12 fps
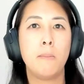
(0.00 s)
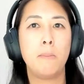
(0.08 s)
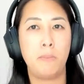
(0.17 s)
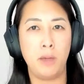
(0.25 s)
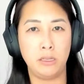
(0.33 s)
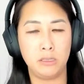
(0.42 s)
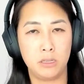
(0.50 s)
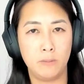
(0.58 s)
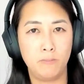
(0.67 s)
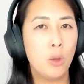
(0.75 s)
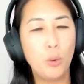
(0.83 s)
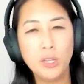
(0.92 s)
But
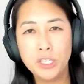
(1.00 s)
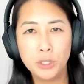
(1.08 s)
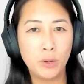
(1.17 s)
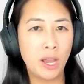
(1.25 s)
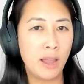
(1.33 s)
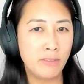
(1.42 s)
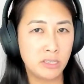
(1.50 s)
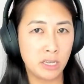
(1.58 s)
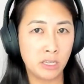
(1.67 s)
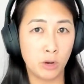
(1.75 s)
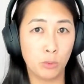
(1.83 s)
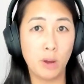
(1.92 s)
once you have this
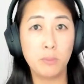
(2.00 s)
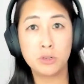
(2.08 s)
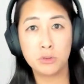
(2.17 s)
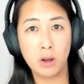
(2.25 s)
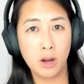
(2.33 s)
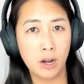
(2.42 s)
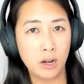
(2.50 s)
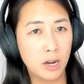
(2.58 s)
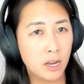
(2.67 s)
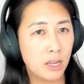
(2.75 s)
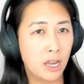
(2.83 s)
in your repertoire,